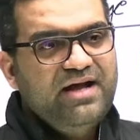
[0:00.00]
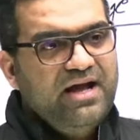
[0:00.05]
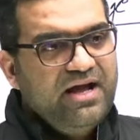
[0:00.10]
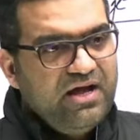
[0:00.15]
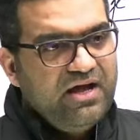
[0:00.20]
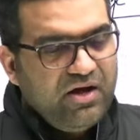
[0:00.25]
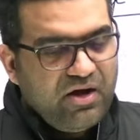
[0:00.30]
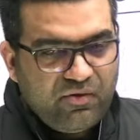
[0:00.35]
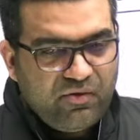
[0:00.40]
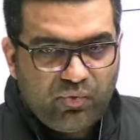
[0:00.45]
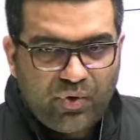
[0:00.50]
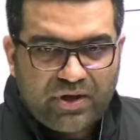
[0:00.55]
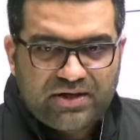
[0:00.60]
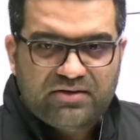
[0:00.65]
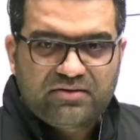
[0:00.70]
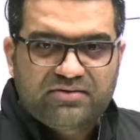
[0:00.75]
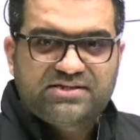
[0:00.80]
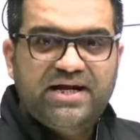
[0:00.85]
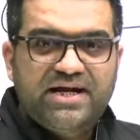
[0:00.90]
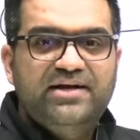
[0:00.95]
what
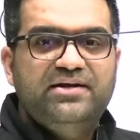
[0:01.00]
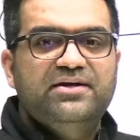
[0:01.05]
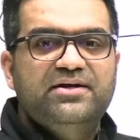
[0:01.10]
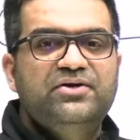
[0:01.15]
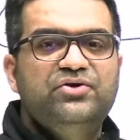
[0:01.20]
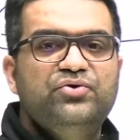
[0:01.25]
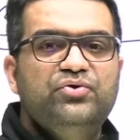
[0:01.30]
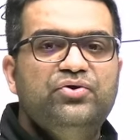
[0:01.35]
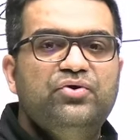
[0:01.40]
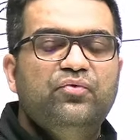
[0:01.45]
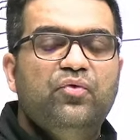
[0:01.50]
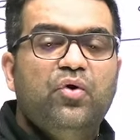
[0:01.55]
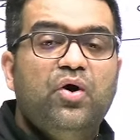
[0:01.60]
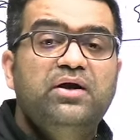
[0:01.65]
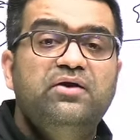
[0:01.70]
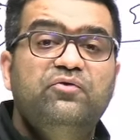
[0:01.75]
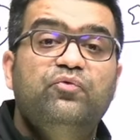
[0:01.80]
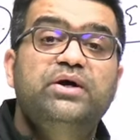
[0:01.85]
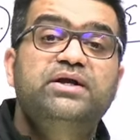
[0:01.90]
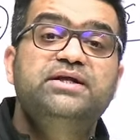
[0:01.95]
center do you want,
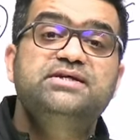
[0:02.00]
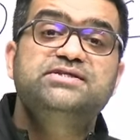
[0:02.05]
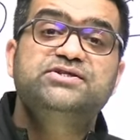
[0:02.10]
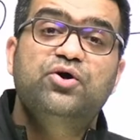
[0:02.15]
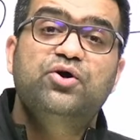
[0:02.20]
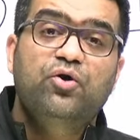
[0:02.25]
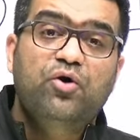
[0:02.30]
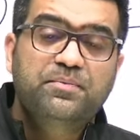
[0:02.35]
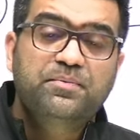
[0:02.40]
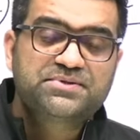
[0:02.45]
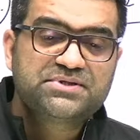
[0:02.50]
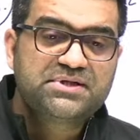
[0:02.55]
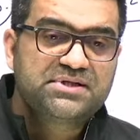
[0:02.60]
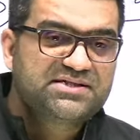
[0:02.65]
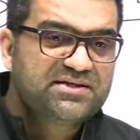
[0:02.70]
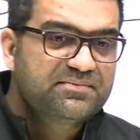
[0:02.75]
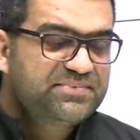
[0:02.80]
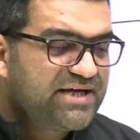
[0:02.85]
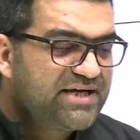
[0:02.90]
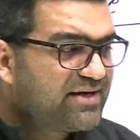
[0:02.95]
what is your optional
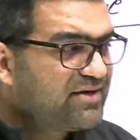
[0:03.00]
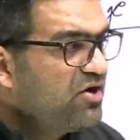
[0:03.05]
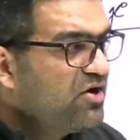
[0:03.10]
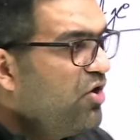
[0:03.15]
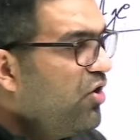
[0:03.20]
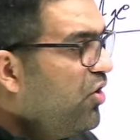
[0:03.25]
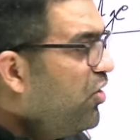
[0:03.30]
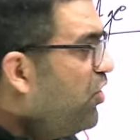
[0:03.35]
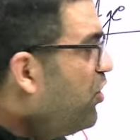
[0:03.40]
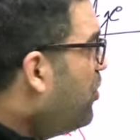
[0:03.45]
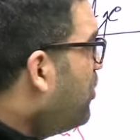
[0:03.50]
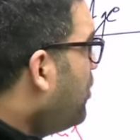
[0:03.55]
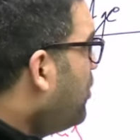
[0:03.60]
subject. All